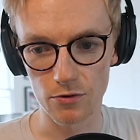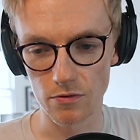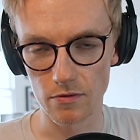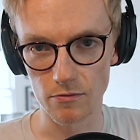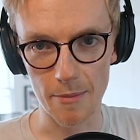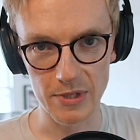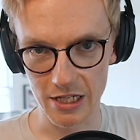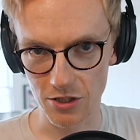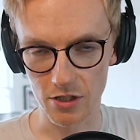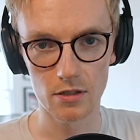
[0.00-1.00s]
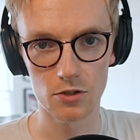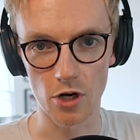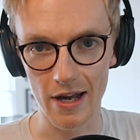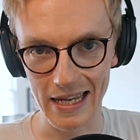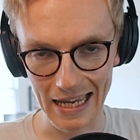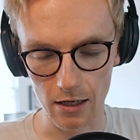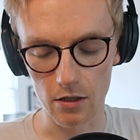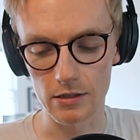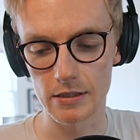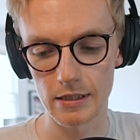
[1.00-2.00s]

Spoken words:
to repetition, trying it a lot,